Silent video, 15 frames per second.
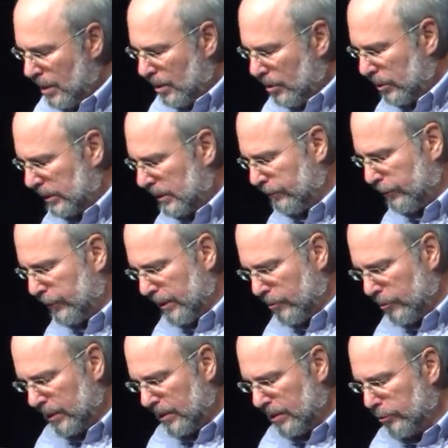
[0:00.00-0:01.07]
who was a
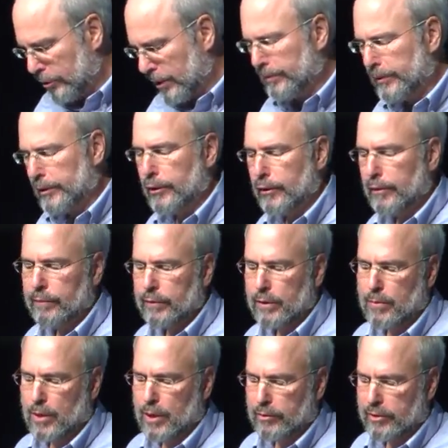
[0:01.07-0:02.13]
frequent contributor to
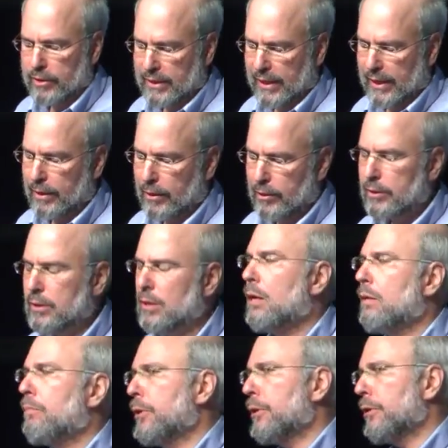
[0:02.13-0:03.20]
Margaret Sanger's
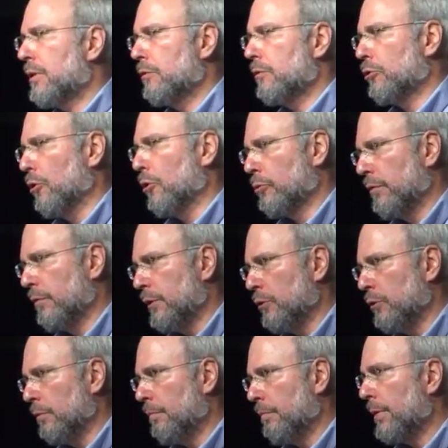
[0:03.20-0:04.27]
Birth Control
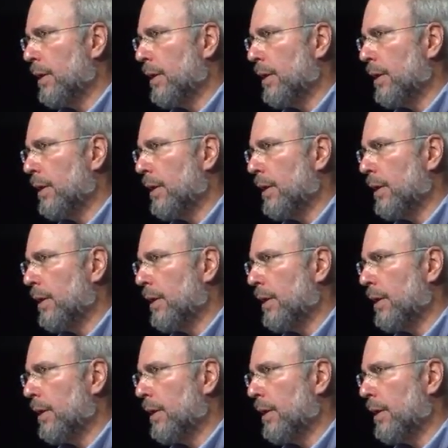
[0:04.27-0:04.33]
Review,